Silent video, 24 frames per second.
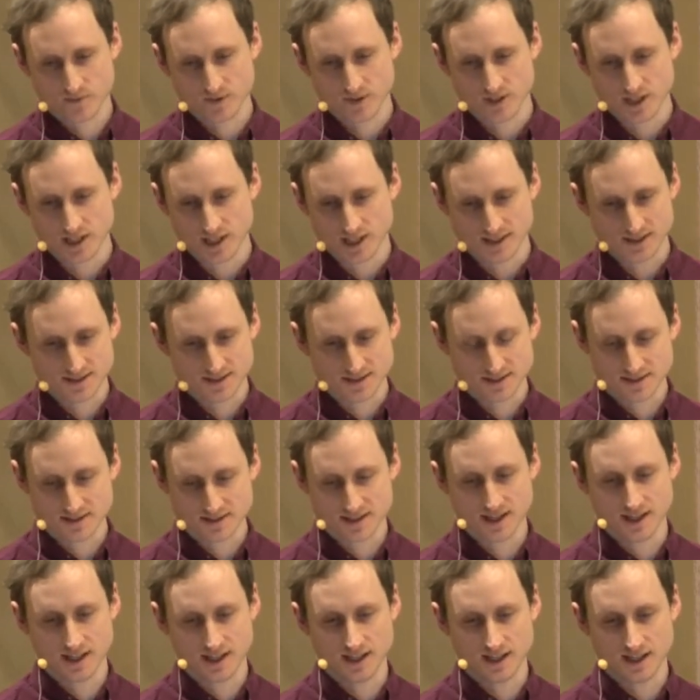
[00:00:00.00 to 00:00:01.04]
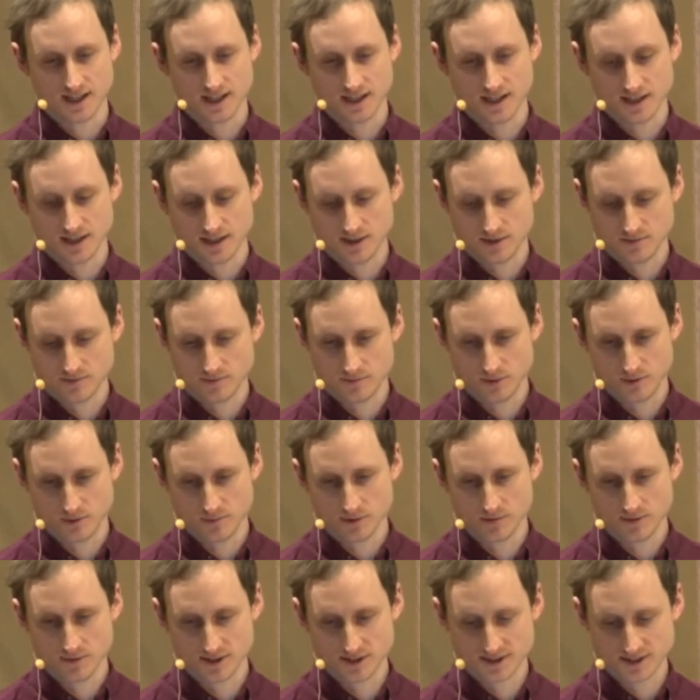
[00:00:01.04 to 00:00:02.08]
we
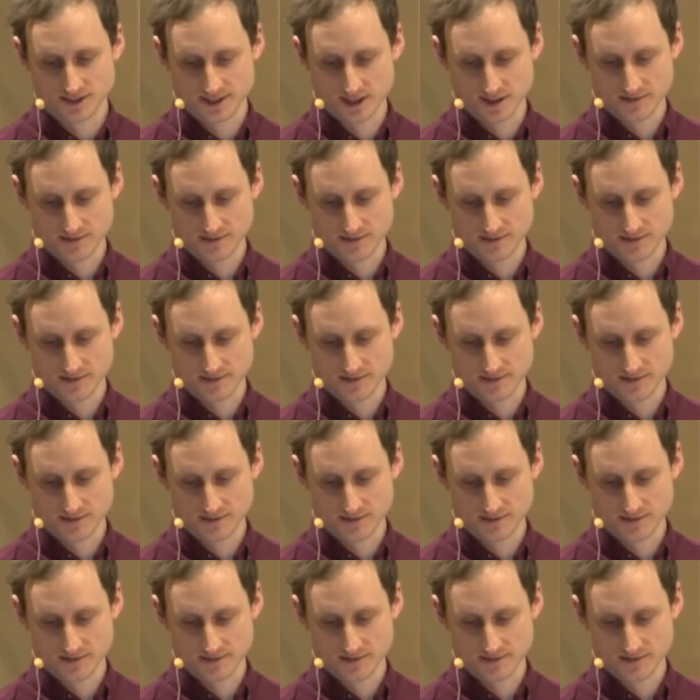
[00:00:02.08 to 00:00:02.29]
published a set